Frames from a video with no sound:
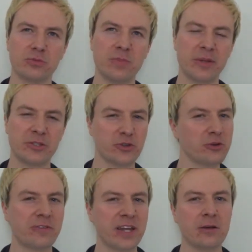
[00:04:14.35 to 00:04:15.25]
maybe
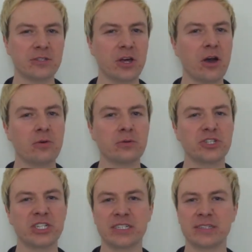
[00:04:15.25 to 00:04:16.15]
2 videos ago.
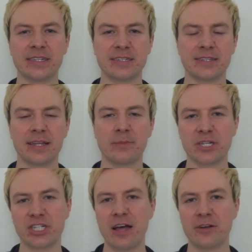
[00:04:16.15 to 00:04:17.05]
She did the
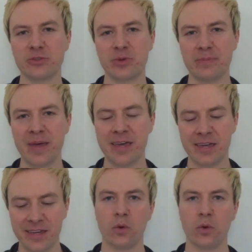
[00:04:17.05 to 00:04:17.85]
celebrity challenge with me.